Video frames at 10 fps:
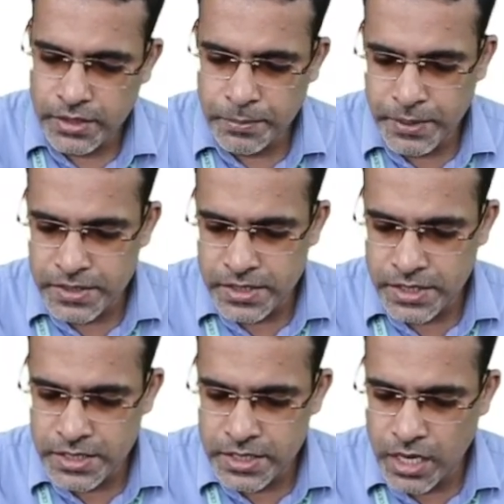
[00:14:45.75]

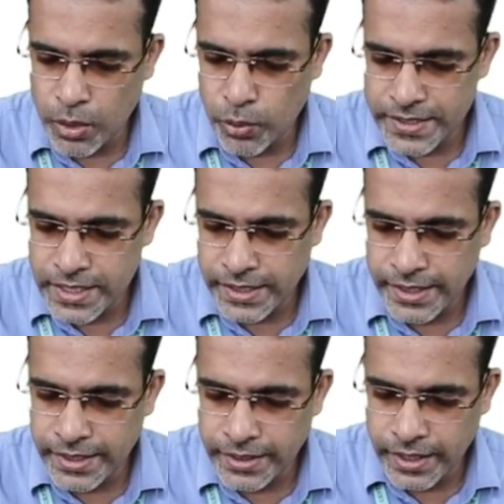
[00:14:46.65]
representation, how
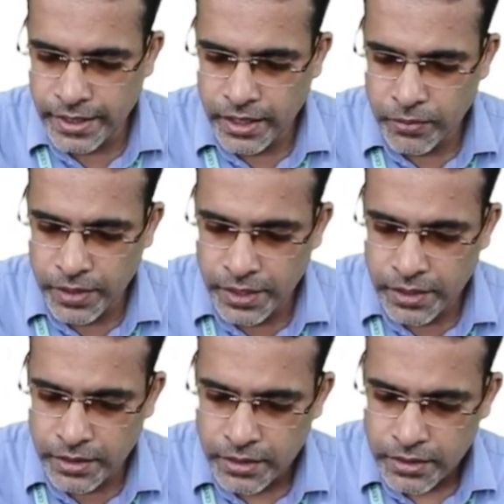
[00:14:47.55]
exactly in the cadaveric